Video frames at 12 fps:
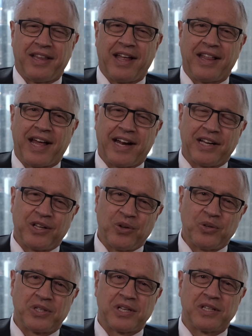that it
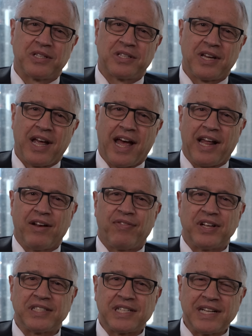uses. And if
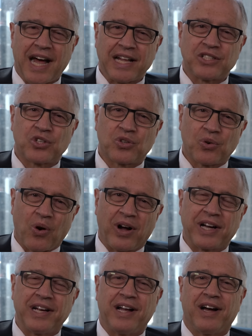it's not
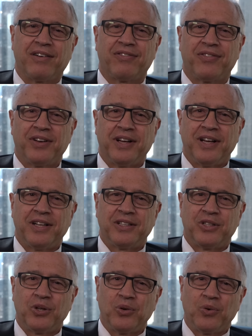strong enough
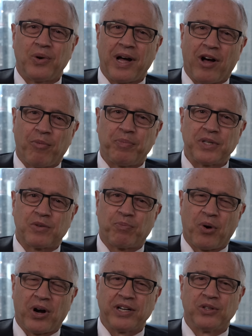to help its
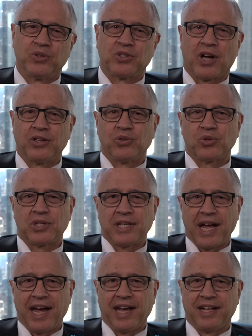partners
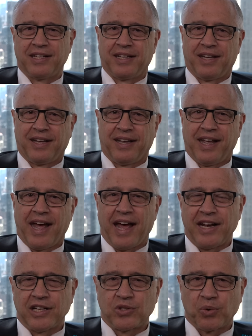understand
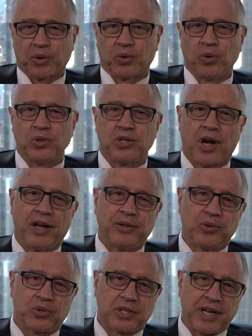and its recruits
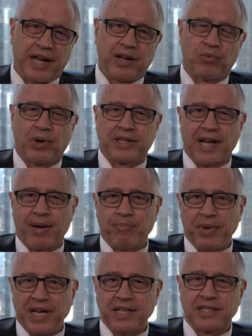understand what that
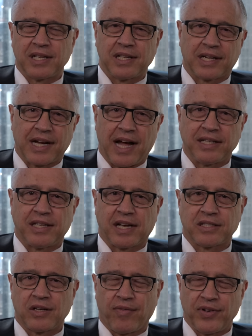means in the
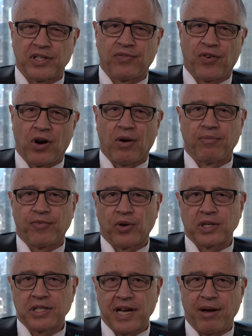context of its firm,
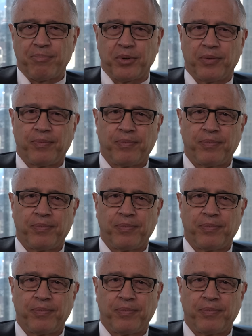for example.